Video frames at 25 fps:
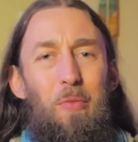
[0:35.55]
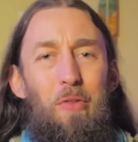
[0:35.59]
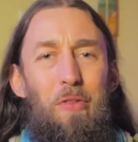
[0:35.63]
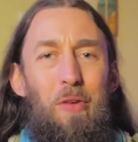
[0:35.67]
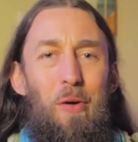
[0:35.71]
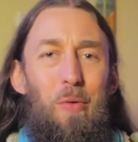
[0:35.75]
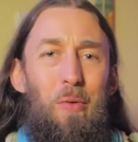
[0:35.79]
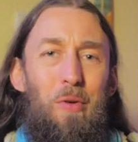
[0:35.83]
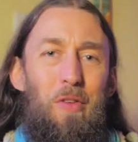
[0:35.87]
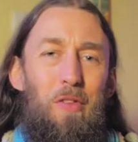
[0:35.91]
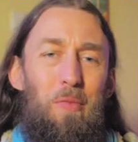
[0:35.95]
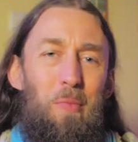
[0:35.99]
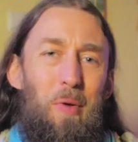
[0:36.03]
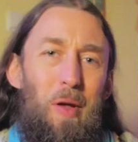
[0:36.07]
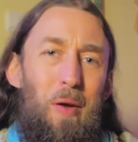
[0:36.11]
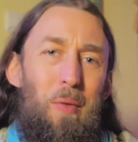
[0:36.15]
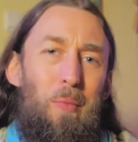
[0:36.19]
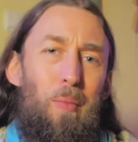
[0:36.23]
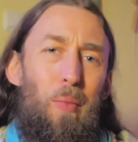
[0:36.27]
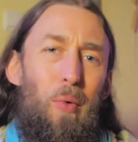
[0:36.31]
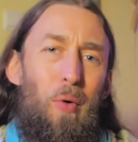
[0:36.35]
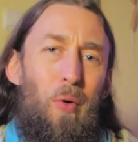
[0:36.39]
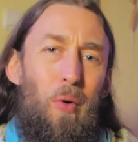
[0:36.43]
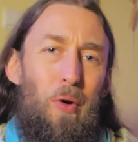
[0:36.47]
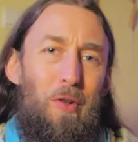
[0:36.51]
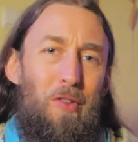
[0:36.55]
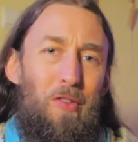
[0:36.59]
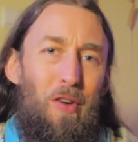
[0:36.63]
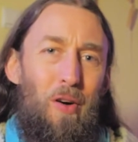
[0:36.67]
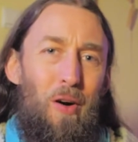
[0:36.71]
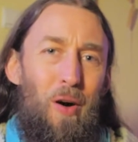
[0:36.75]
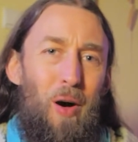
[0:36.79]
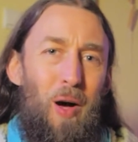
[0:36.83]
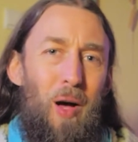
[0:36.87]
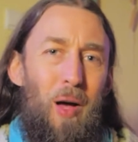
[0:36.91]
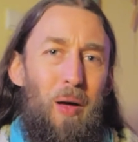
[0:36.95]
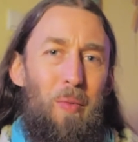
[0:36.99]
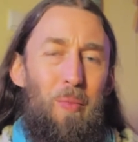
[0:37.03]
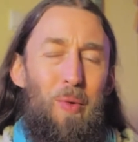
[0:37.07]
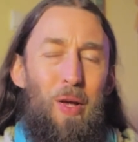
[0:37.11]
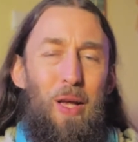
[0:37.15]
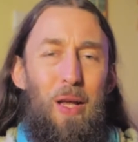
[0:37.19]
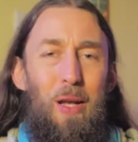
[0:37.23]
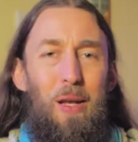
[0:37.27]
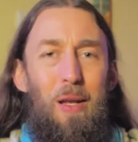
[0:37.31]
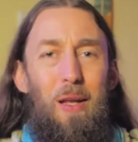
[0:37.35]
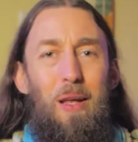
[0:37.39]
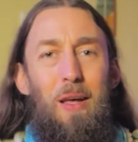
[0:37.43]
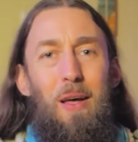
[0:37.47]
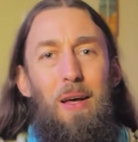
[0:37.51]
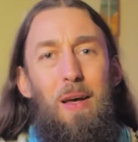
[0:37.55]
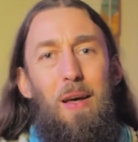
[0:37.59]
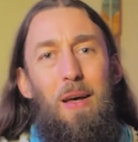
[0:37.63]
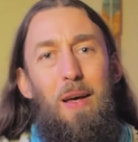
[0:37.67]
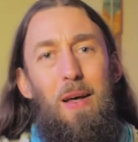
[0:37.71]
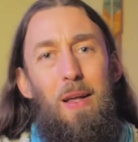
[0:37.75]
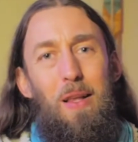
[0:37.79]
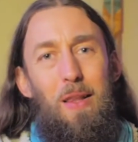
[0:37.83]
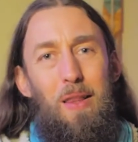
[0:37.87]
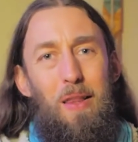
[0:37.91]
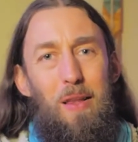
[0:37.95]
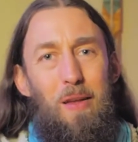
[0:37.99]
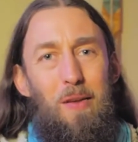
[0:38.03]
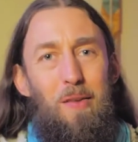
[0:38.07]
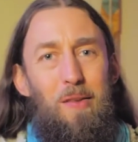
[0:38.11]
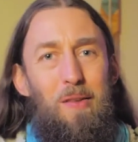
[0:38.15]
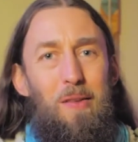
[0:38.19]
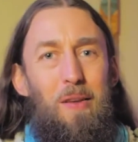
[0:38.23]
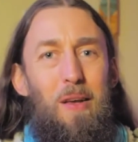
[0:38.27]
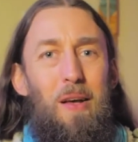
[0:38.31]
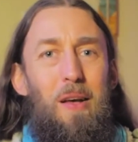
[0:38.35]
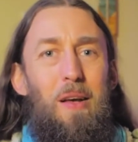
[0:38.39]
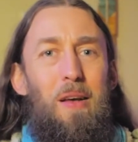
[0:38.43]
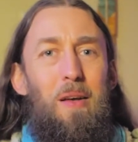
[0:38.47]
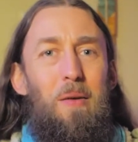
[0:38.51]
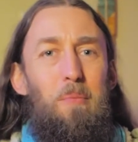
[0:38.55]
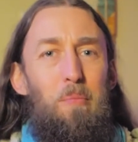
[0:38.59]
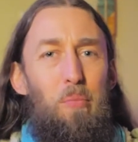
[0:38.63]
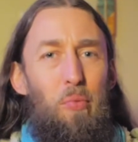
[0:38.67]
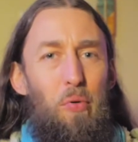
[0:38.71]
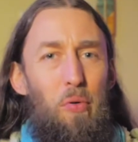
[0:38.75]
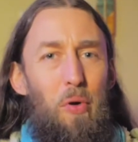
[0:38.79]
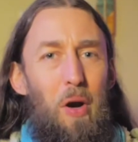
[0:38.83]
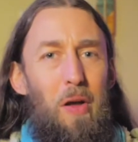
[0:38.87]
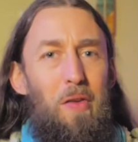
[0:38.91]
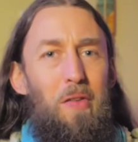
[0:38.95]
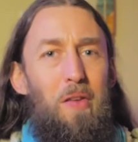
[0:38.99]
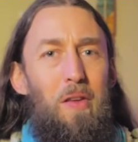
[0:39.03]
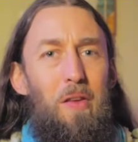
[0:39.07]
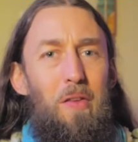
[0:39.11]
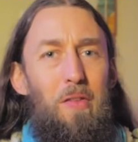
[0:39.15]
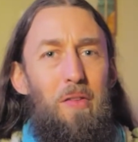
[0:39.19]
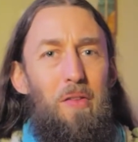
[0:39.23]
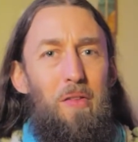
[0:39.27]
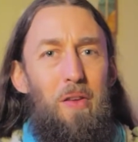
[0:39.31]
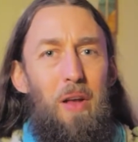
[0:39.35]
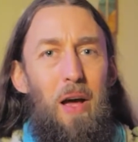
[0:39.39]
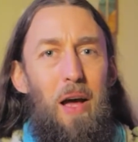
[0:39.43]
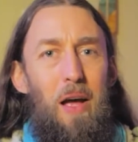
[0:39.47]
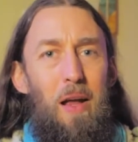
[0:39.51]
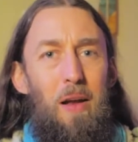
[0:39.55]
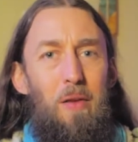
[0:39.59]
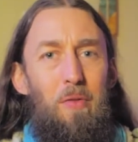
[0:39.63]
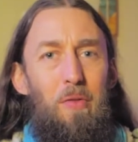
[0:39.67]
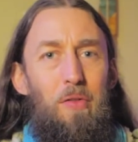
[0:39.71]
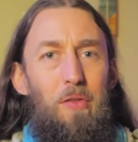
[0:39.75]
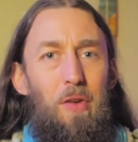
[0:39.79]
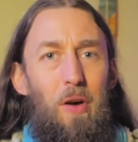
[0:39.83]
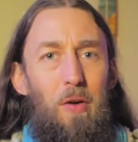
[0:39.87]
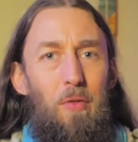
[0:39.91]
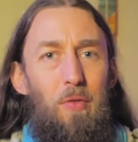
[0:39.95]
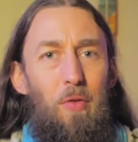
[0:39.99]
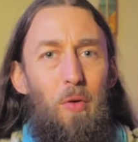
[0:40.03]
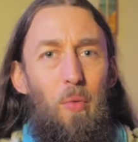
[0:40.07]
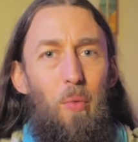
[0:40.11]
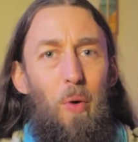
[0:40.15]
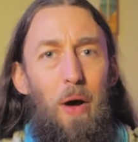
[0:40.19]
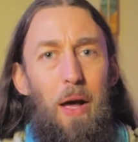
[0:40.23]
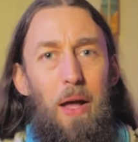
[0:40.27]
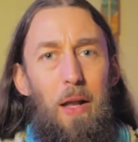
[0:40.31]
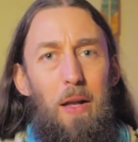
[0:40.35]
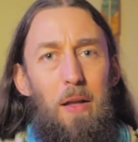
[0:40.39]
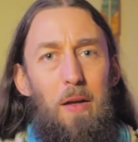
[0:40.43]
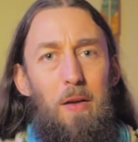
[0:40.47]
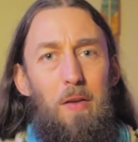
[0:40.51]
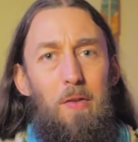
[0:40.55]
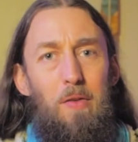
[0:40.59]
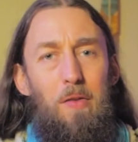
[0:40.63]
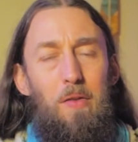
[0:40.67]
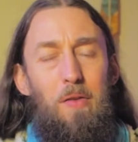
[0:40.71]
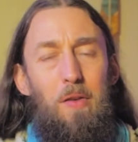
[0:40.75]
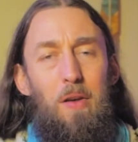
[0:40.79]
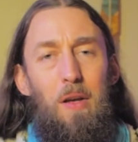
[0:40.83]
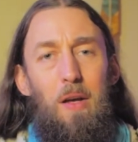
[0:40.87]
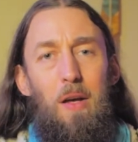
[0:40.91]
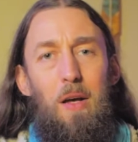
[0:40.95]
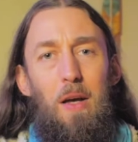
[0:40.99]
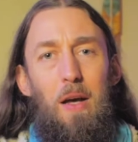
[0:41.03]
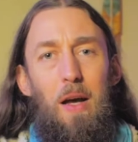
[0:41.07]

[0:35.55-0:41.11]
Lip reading: So we spend more time in this present state of self-awareness,